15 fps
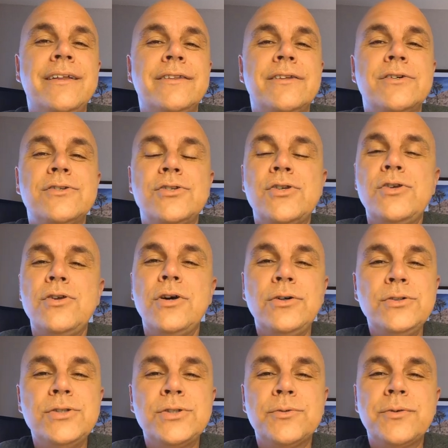There's no
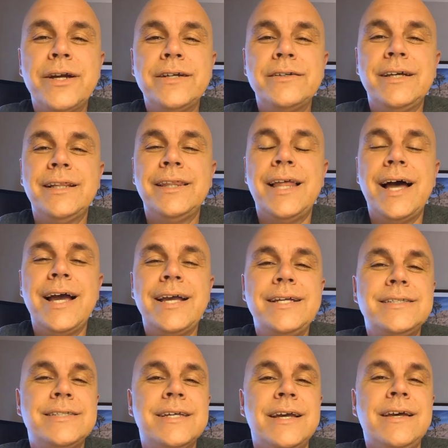surrounding
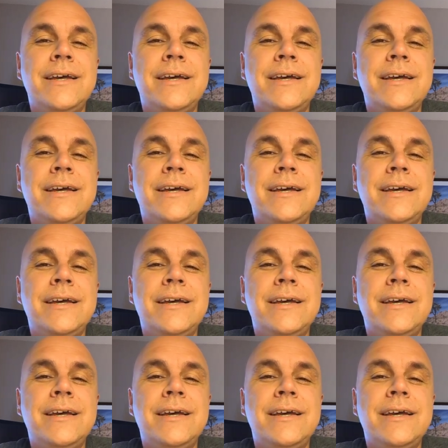lights.